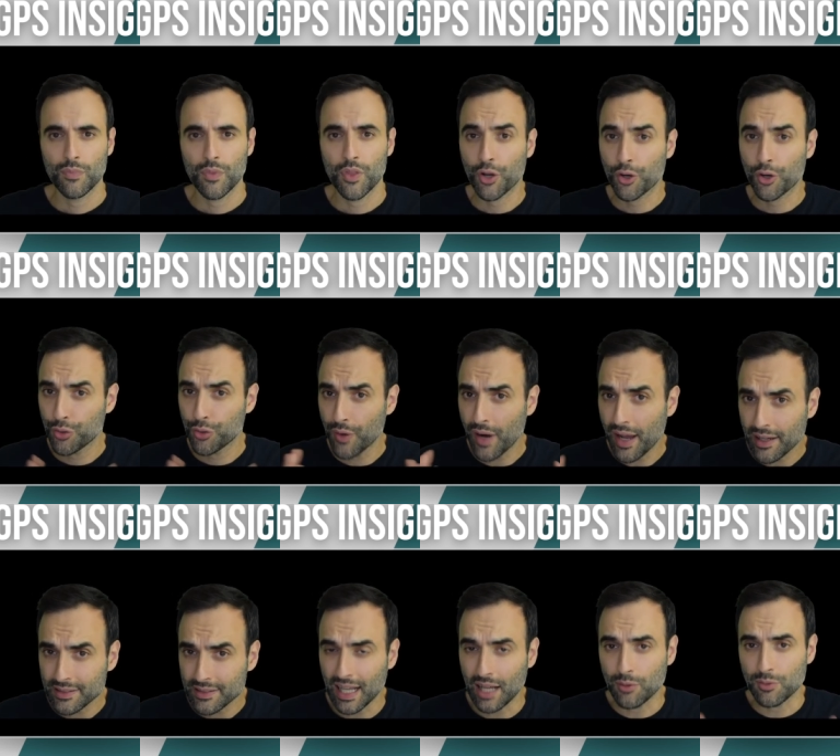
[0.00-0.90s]
The
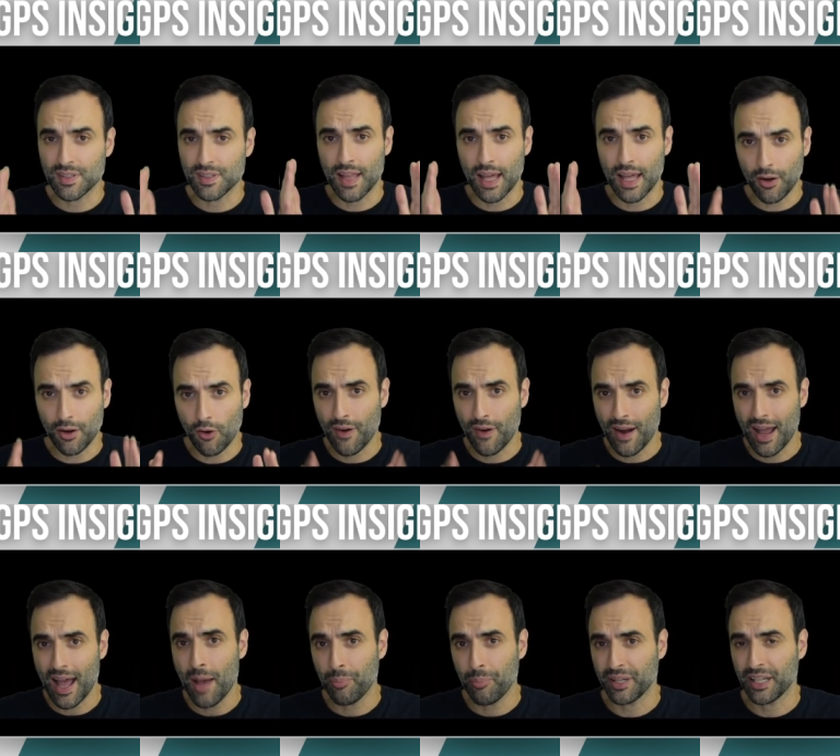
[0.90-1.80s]
crackdowns that are
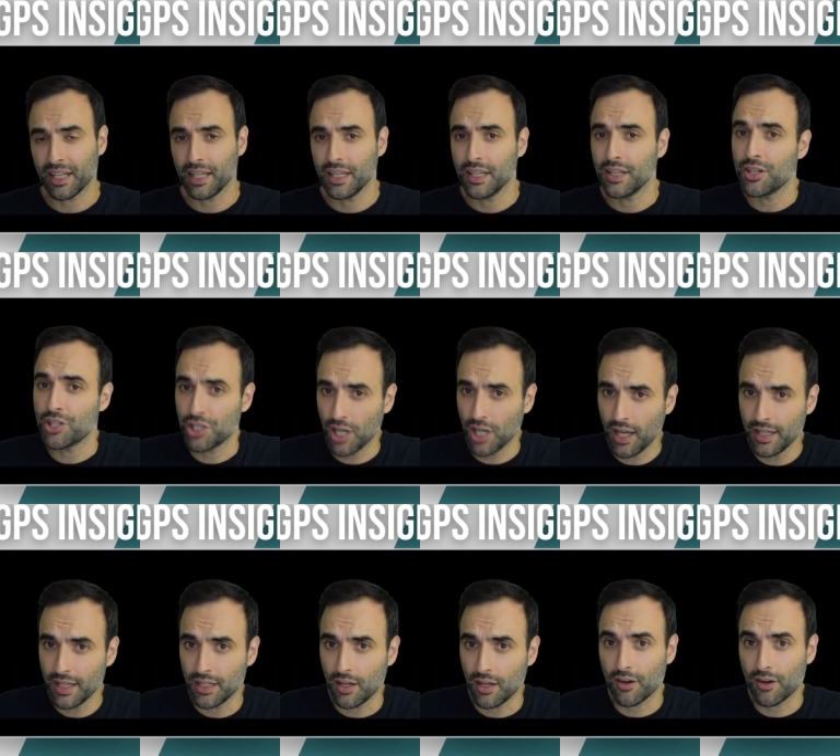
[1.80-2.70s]
happening in
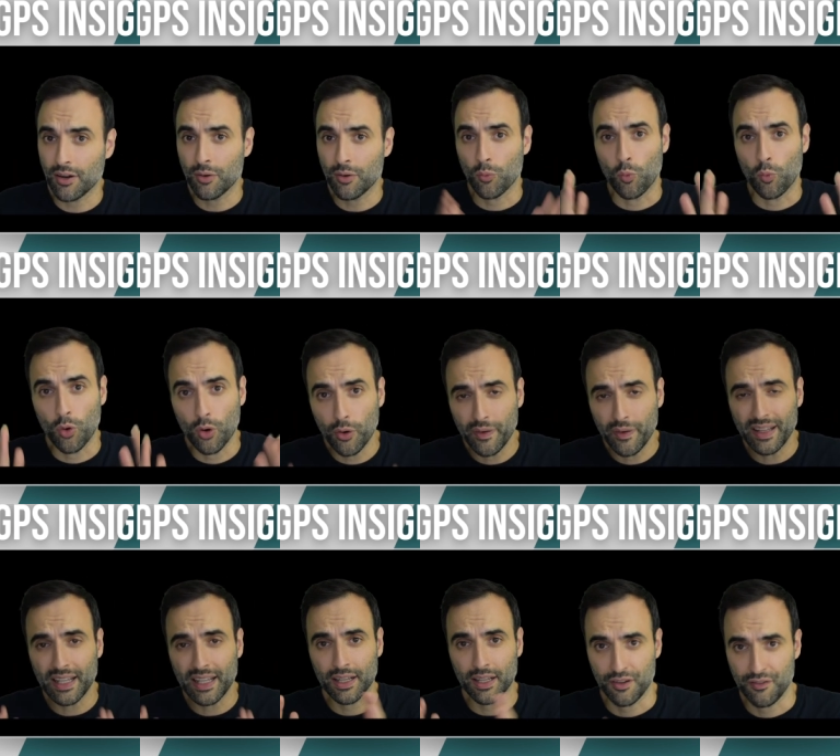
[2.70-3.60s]
China are
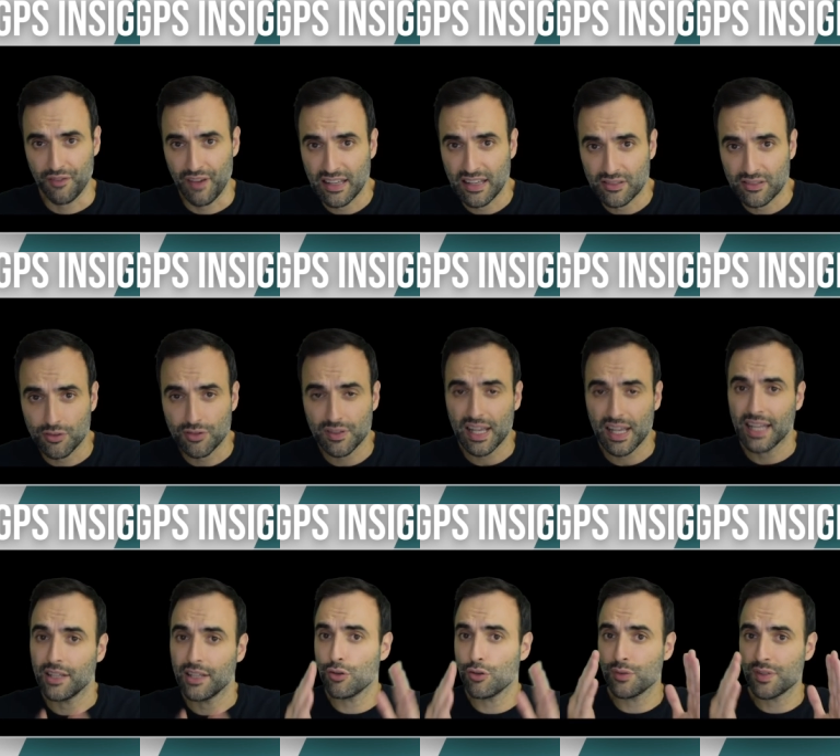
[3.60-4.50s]
worrying investors,
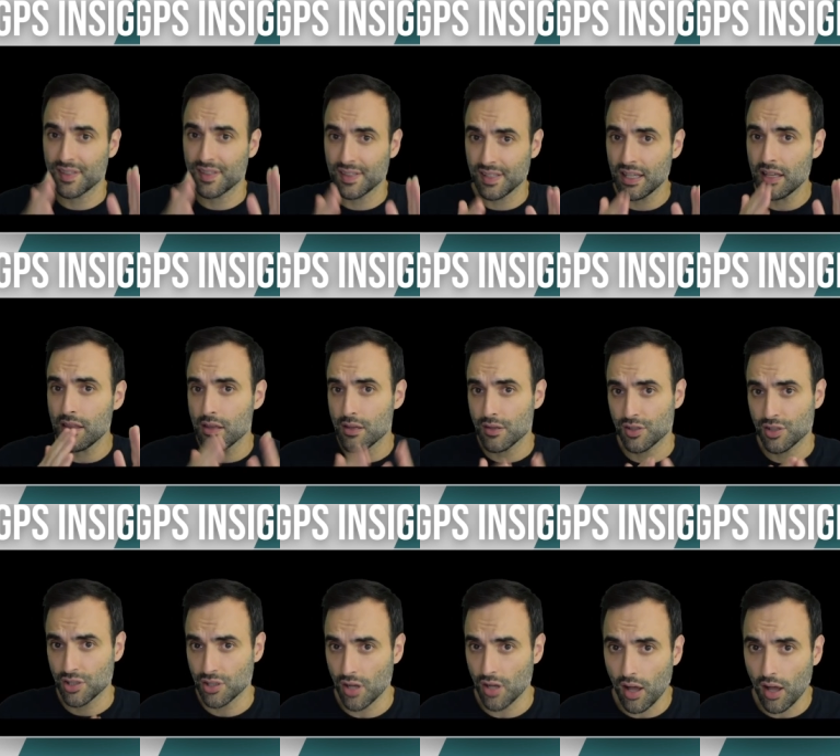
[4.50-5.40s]
and you see the
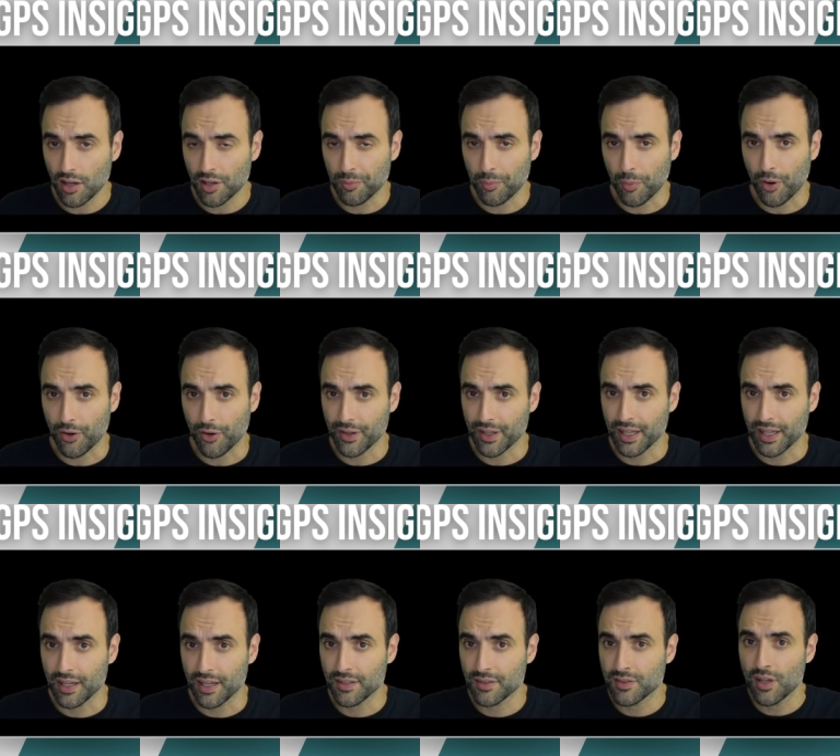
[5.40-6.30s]
stock
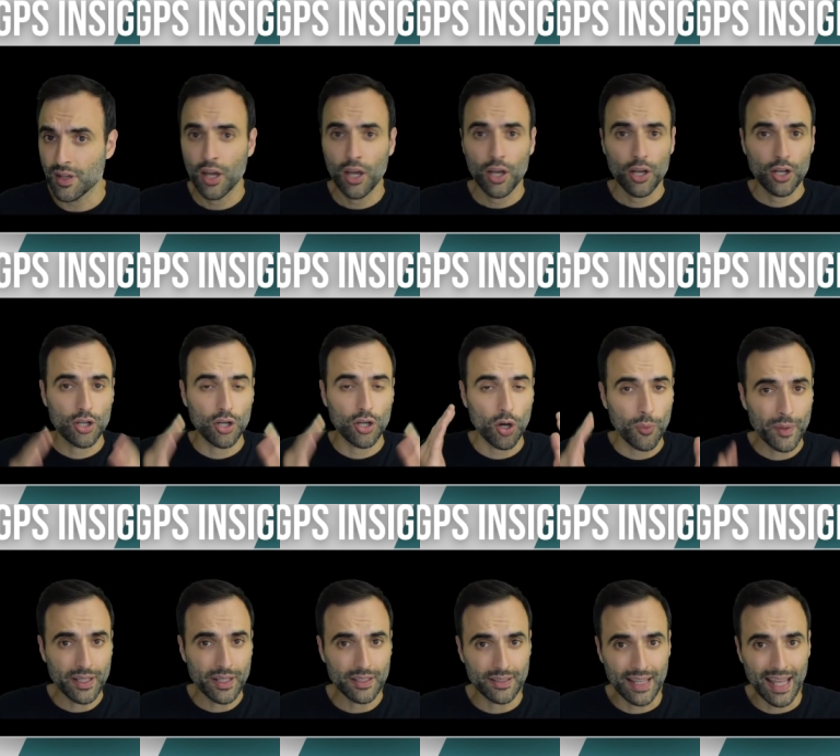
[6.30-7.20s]
markets
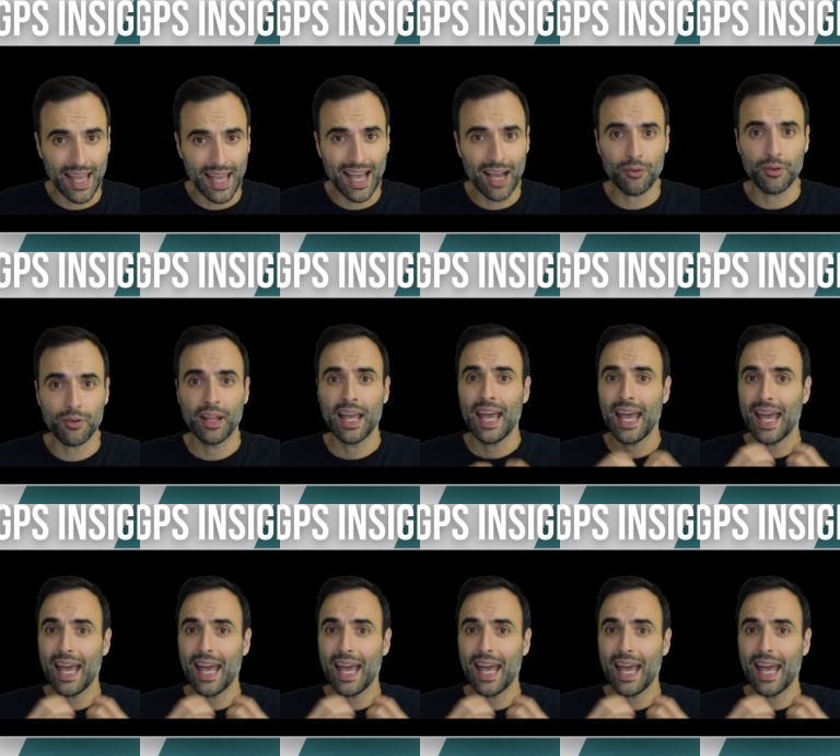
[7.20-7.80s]
going down